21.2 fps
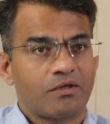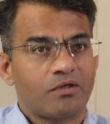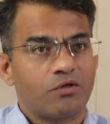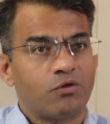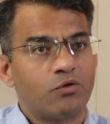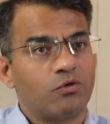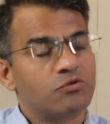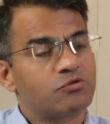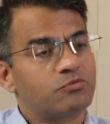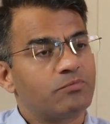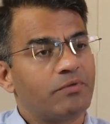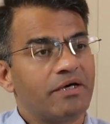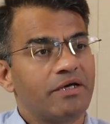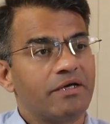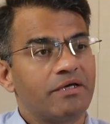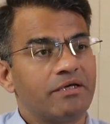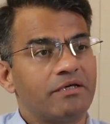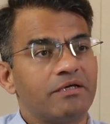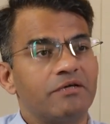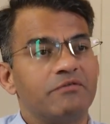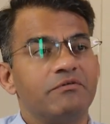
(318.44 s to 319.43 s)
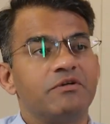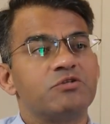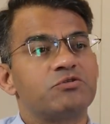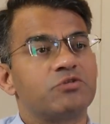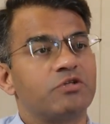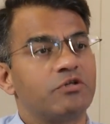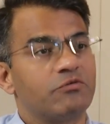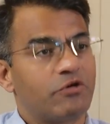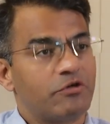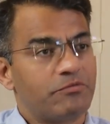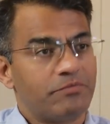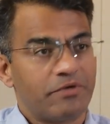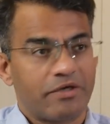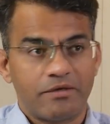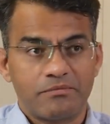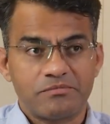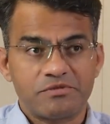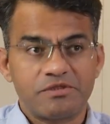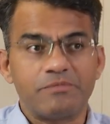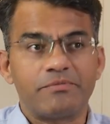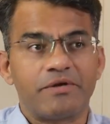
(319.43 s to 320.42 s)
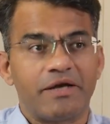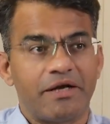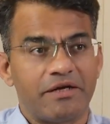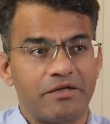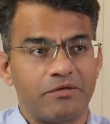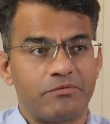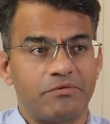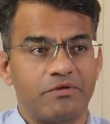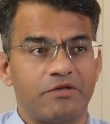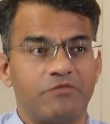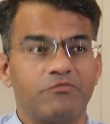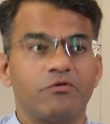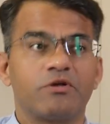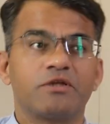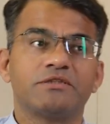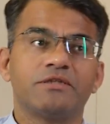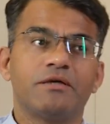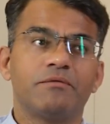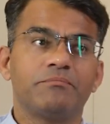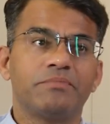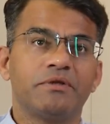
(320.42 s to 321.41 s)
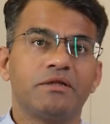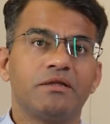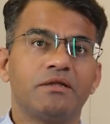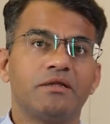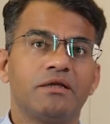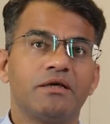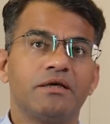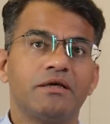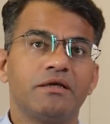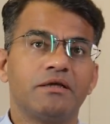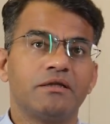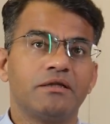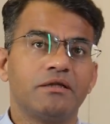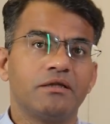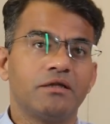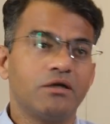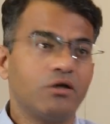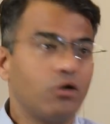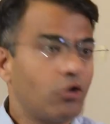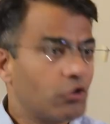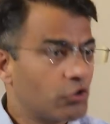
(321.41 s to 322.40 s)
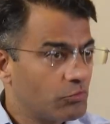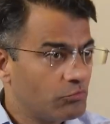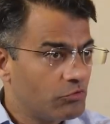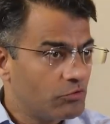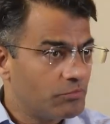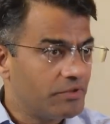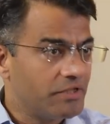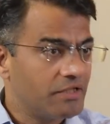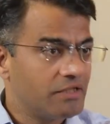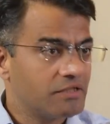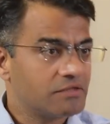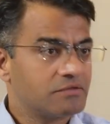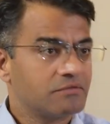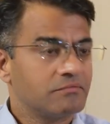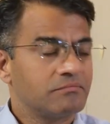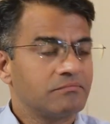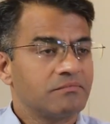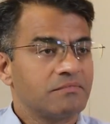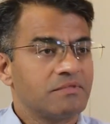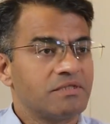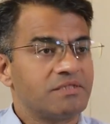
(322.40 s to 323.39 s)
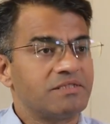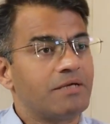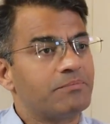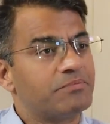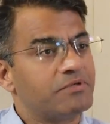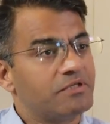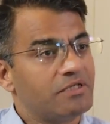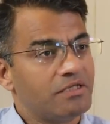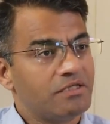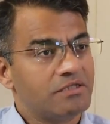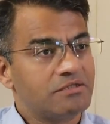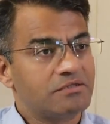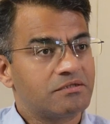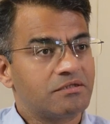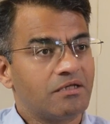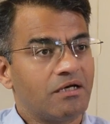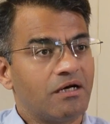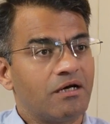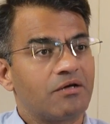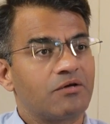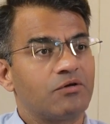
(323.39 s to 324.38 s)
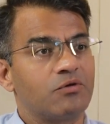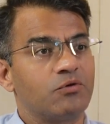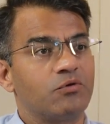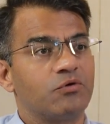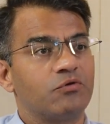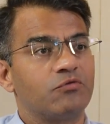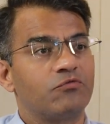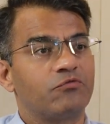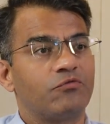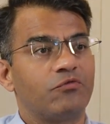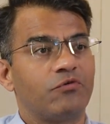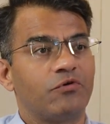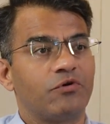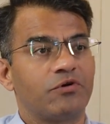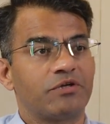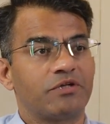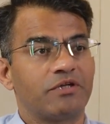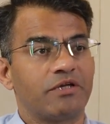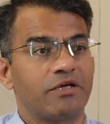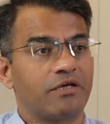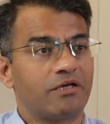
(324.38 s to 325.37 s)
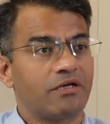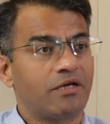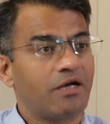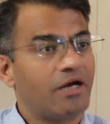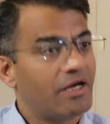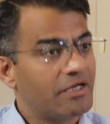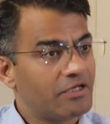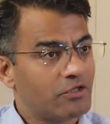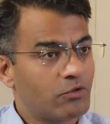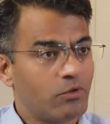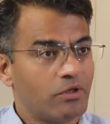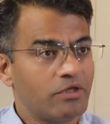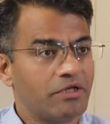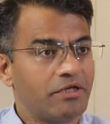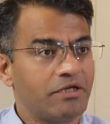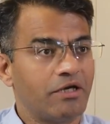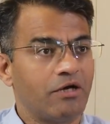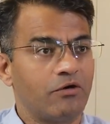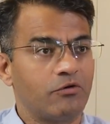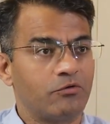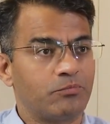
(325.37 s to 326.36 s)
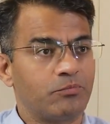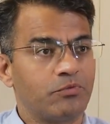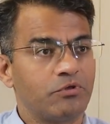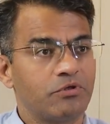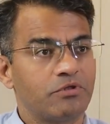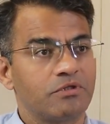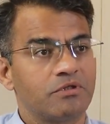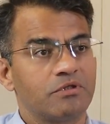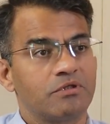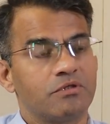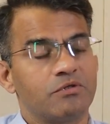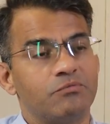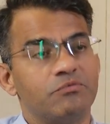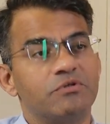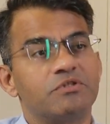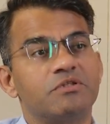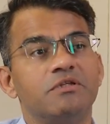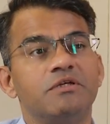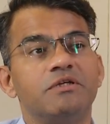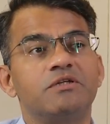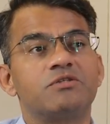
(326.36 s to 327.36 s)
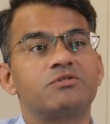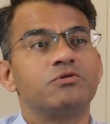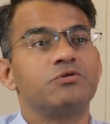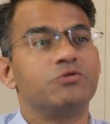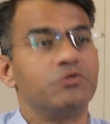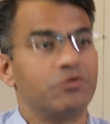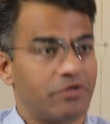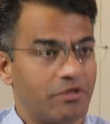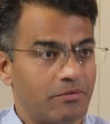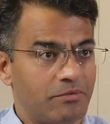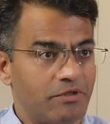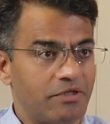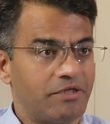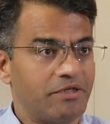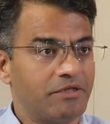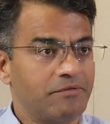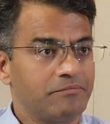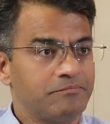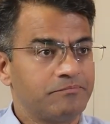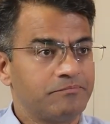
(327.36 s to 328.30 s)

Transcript: goes by eventually what becomes the brand equity. For example, in automobiles, Japanese are known for their high quality output, which leads to durability.